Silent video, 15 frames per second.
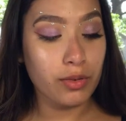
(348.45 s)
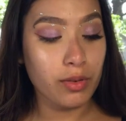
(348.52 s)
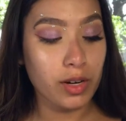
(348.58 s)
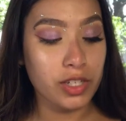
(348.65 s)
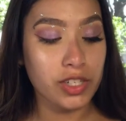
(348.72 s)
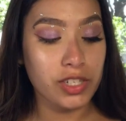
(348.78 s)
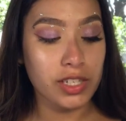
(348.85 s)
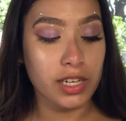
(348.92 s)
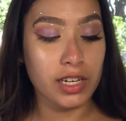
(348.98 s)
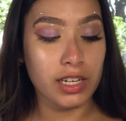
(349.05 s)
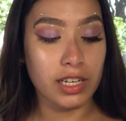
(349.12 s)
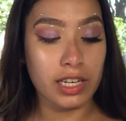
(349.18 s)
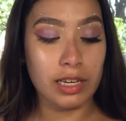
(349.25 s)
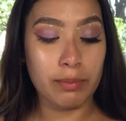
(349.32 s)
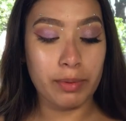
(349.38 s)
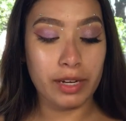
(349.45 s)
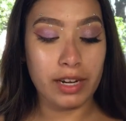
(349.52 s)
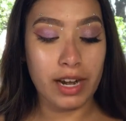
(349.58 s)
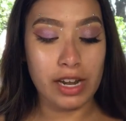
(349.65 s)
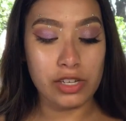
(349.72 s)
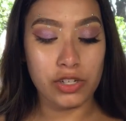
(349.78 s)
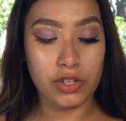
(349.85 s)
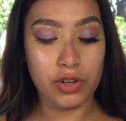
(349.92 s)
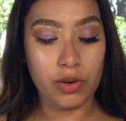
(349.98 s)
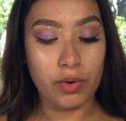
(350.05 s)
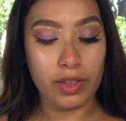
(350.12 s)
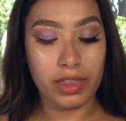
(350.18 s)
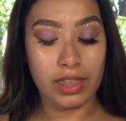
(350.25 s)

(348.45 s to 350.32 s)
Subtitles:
We're just gonna keep it natural with